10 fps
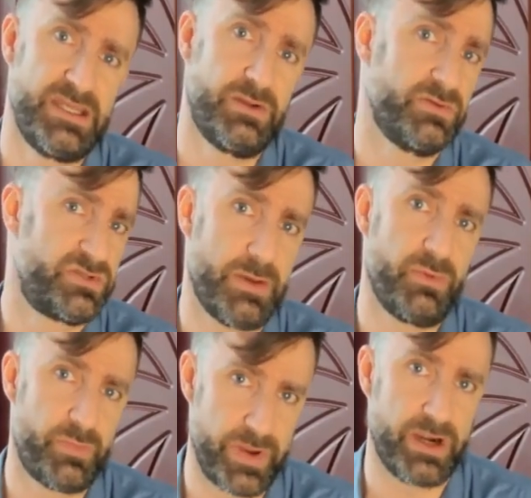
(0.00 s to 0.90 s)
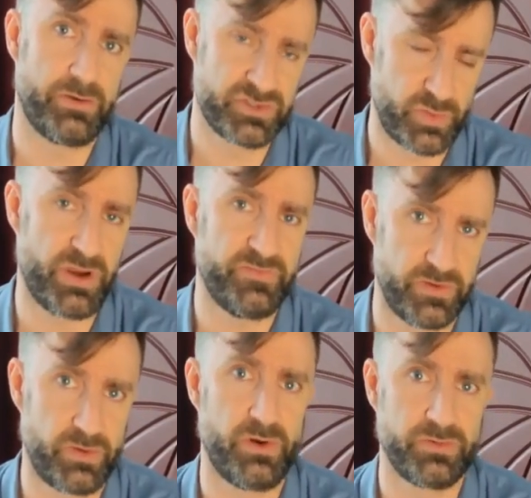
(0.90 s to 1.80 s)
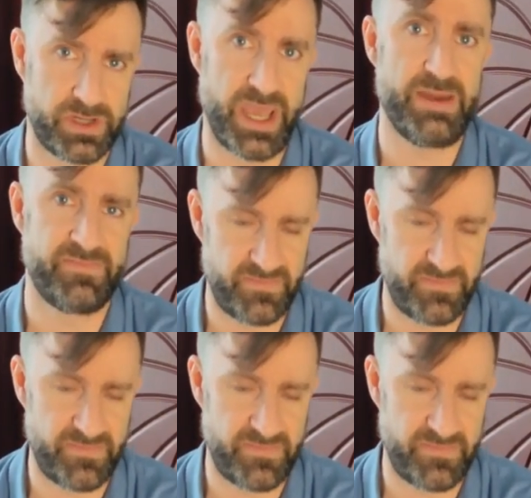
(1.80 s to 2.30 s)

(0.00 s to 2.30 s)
Needle Double Barrel 12-year-old cab